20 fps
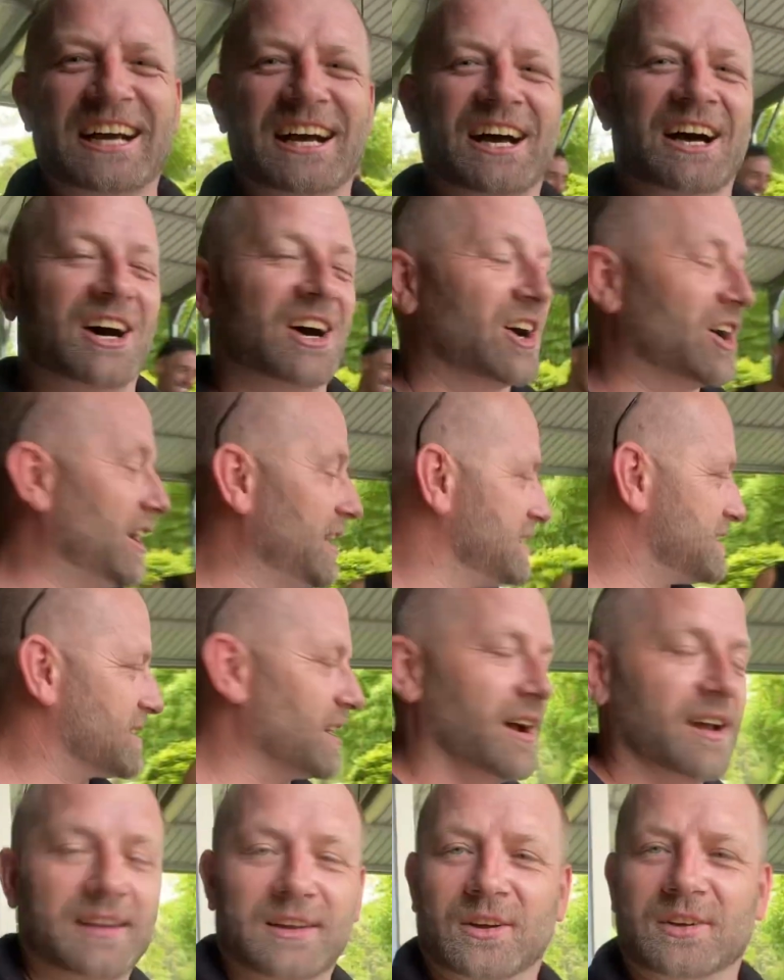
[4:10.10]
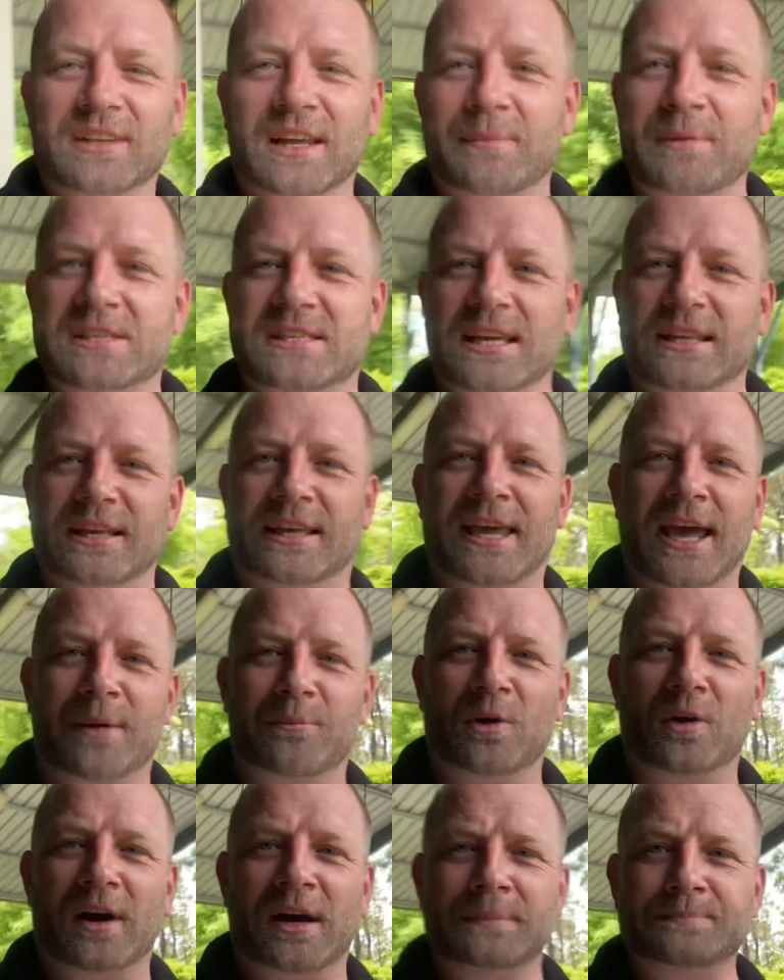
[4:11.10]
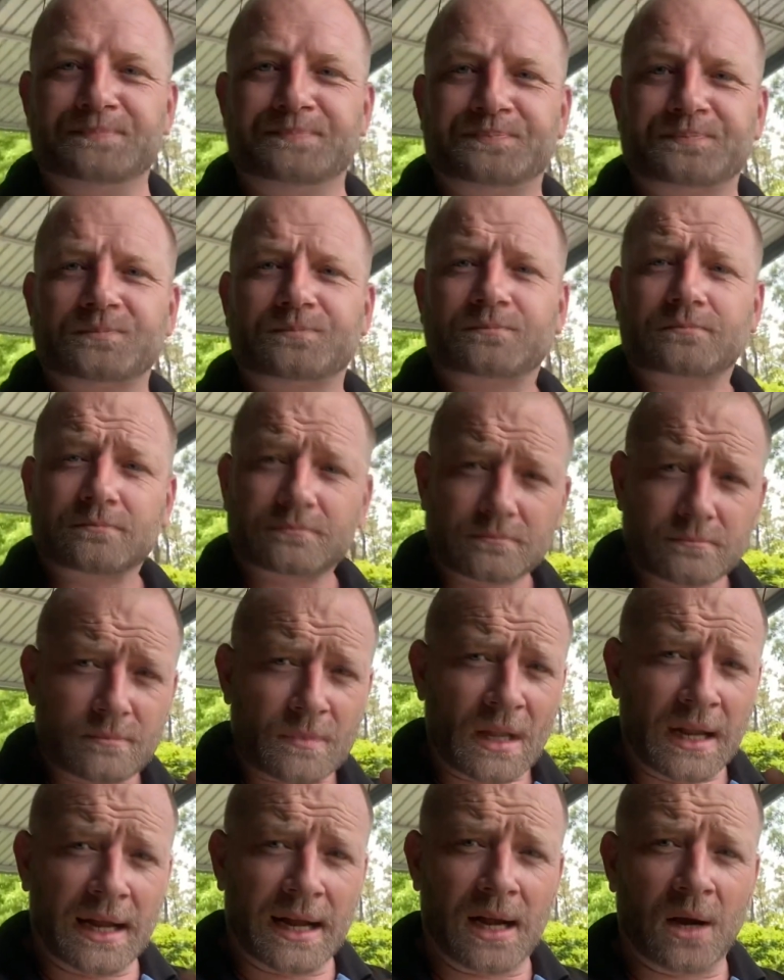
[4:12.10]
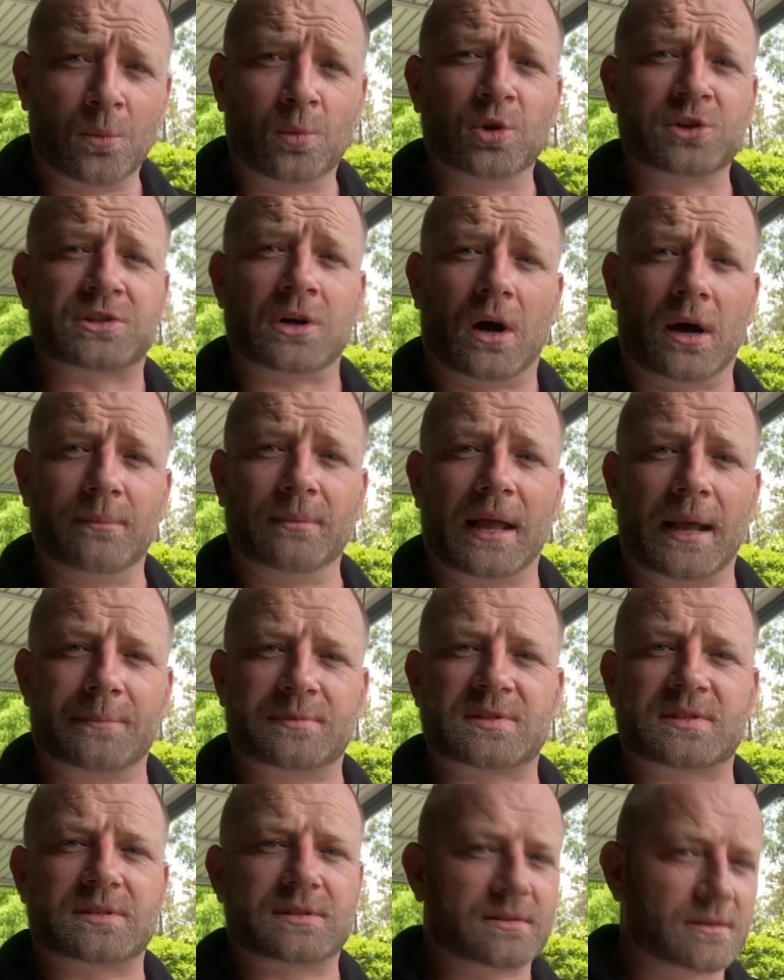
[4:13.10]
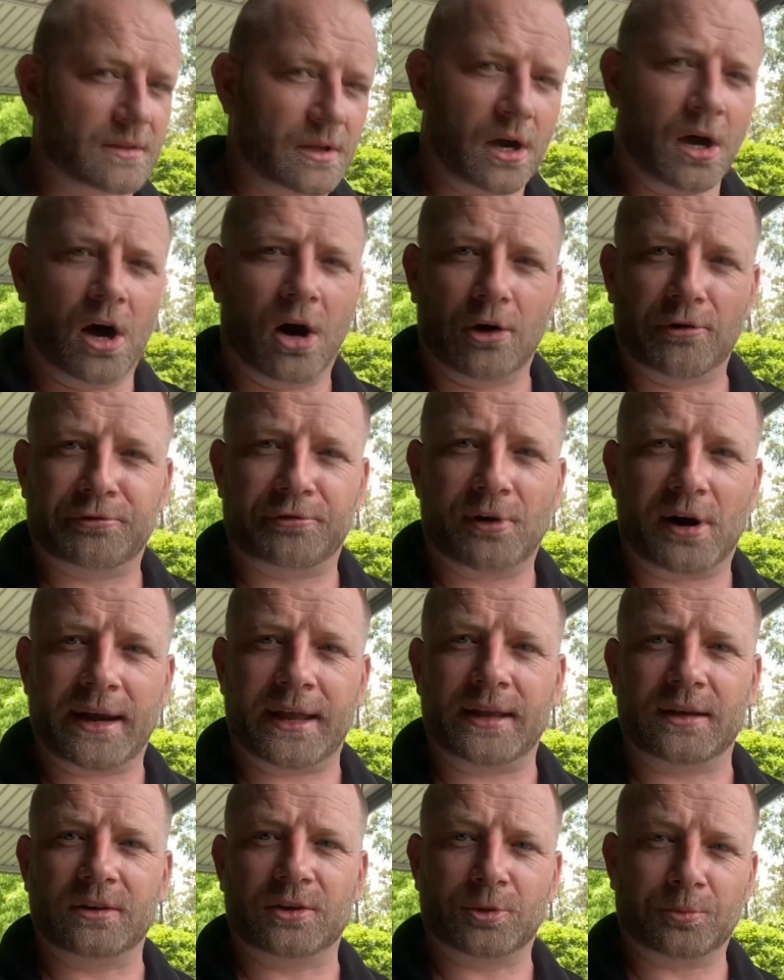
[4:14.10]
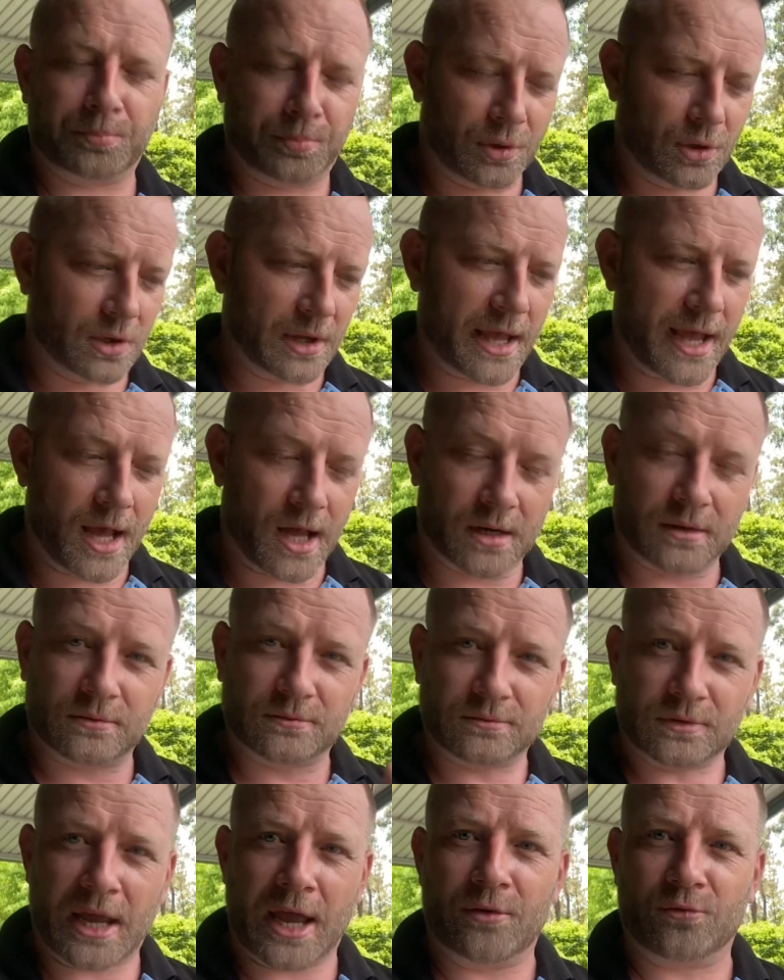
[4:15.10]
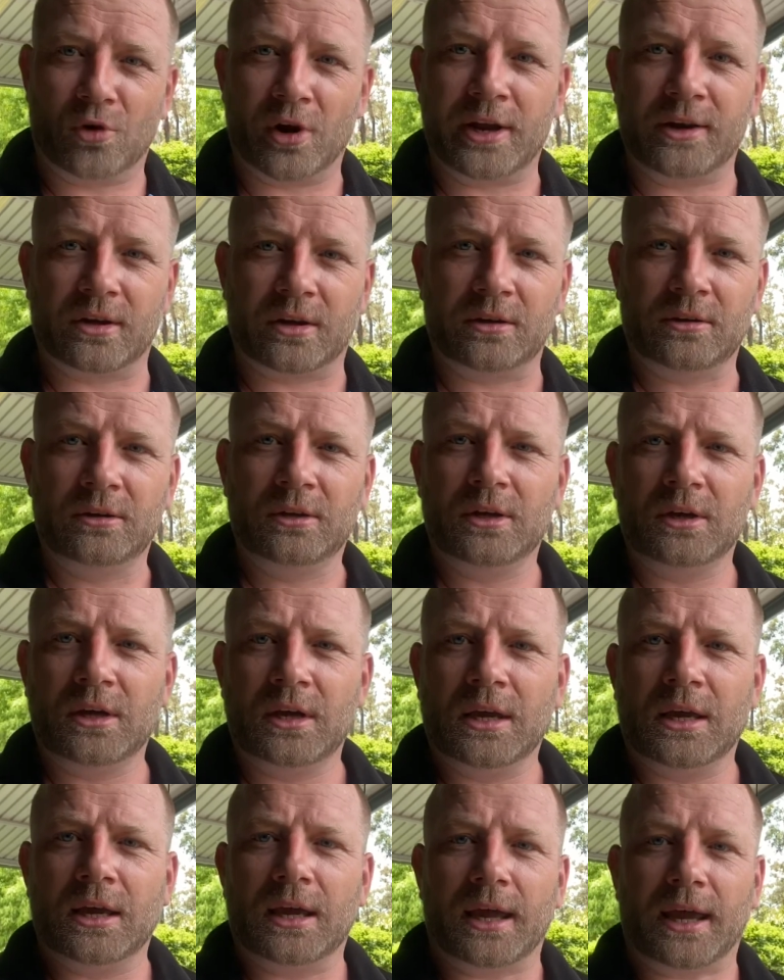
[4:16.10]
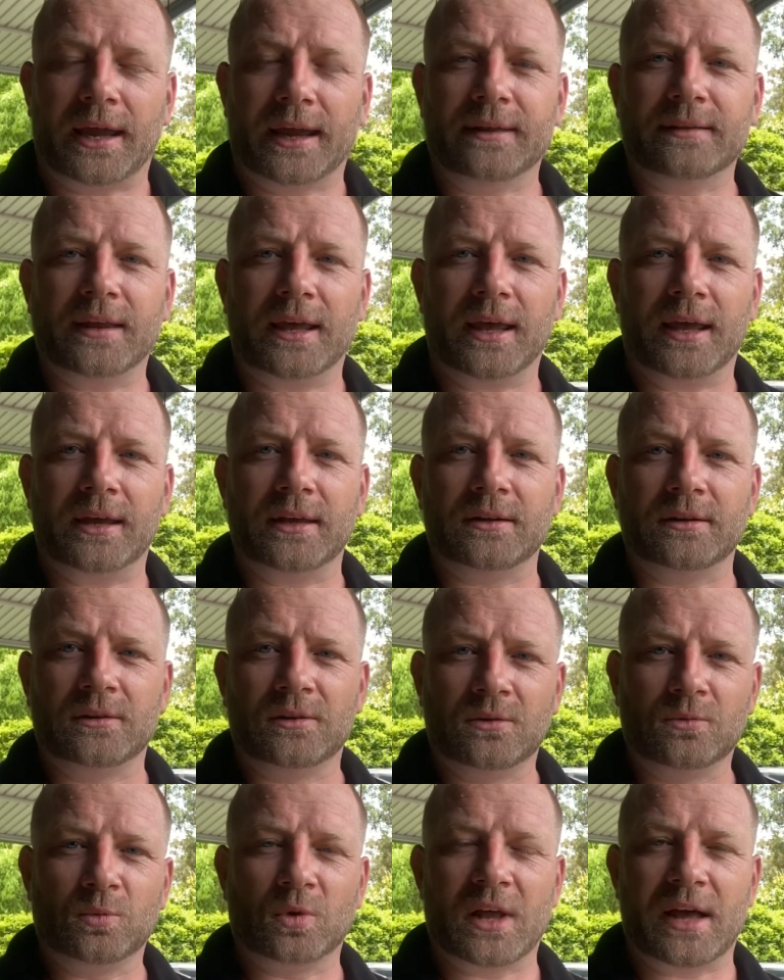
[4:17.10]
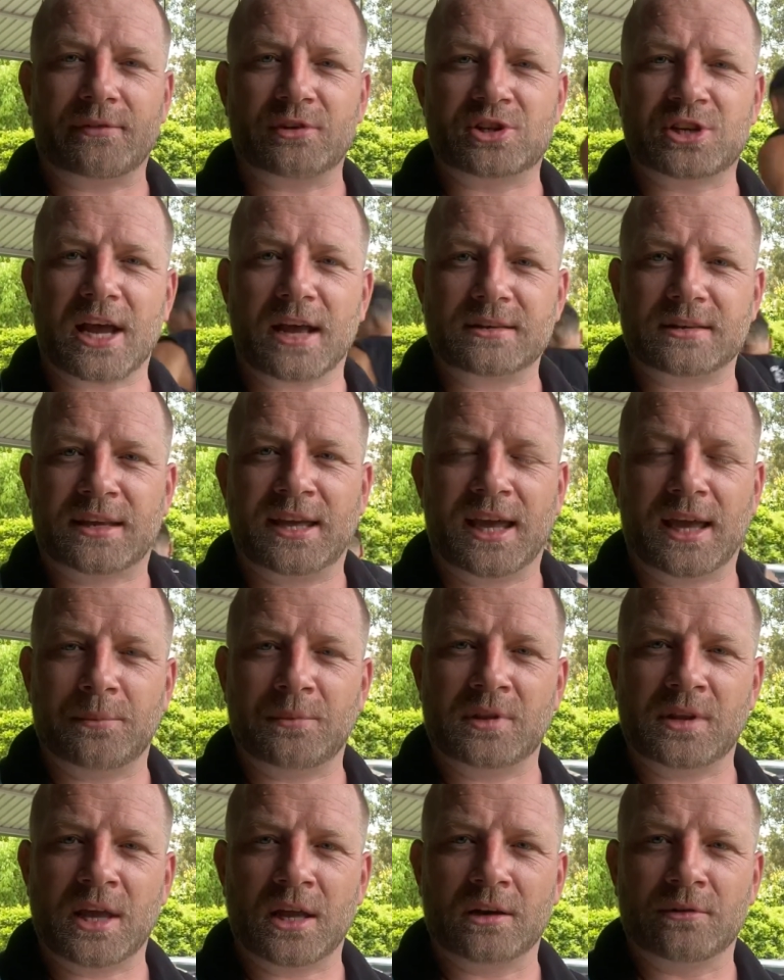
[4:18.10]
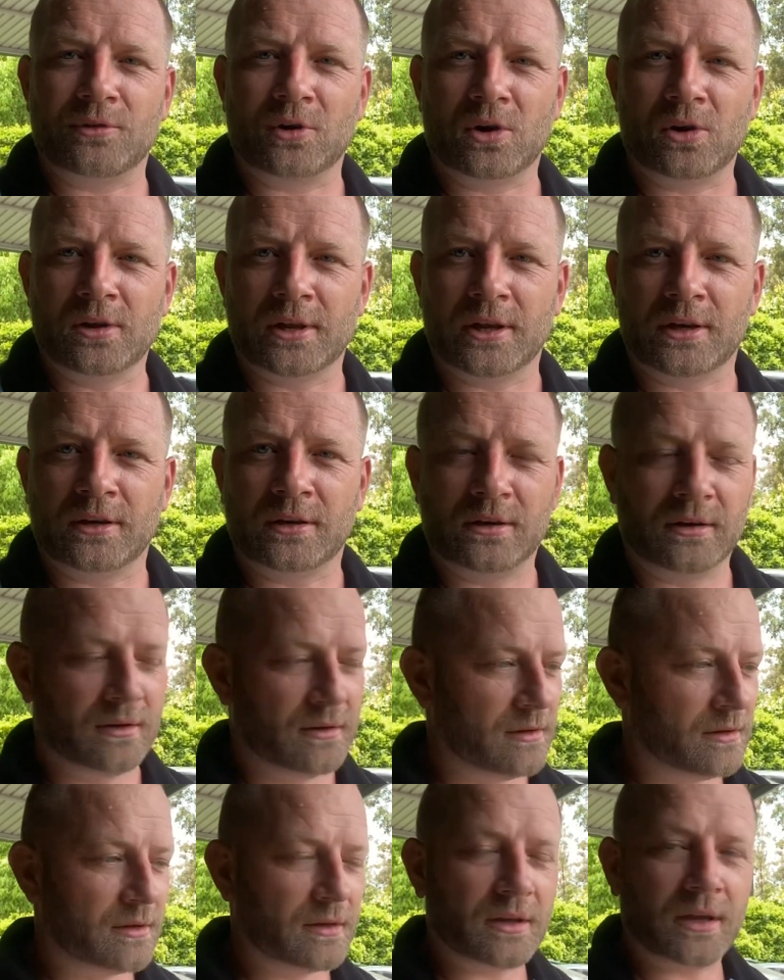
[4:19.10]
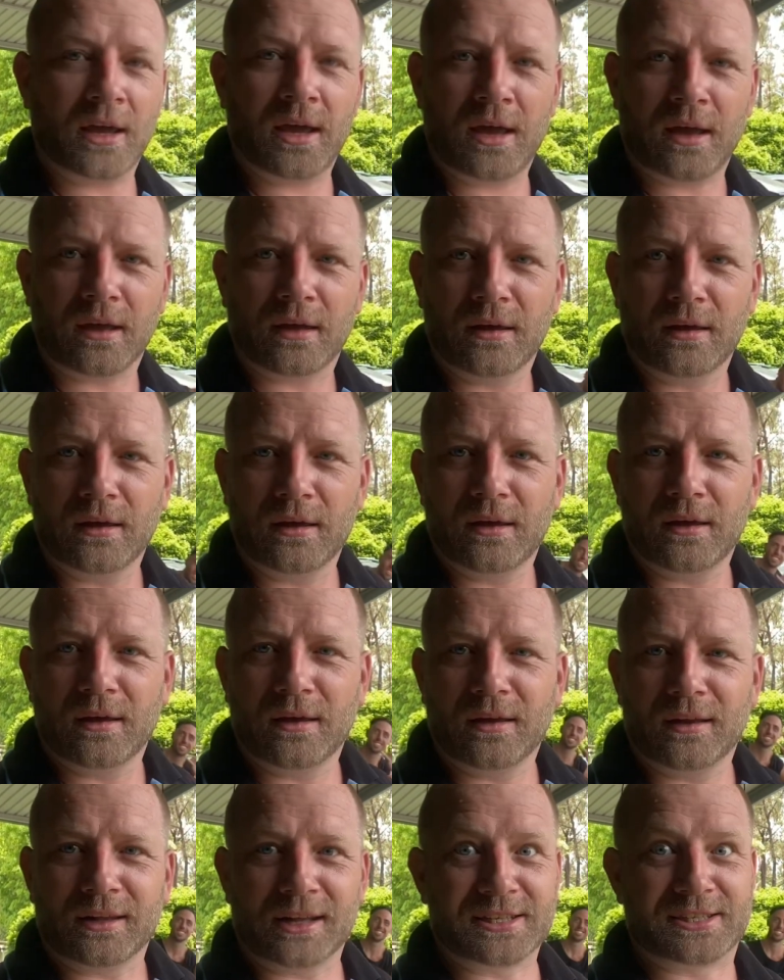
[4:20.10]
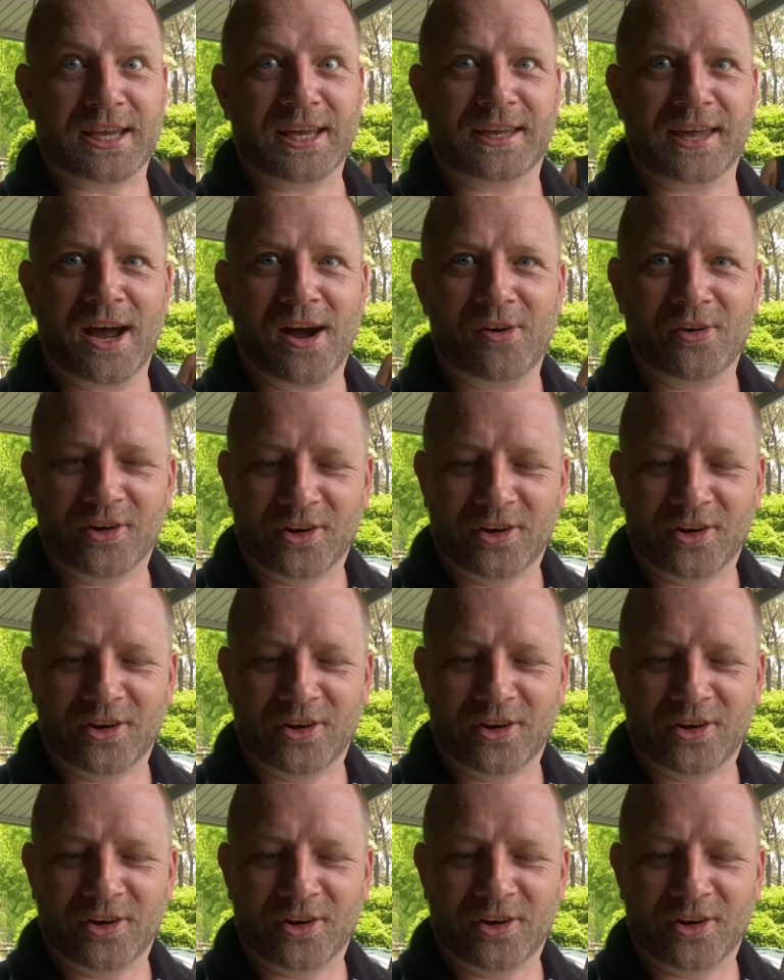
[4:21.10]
All right, so look, let me set the camera up. We'll time lapse the whole front end, pull out and redo. And then we'll have a chat to Cam at the end of it all, and yeah, let's get going.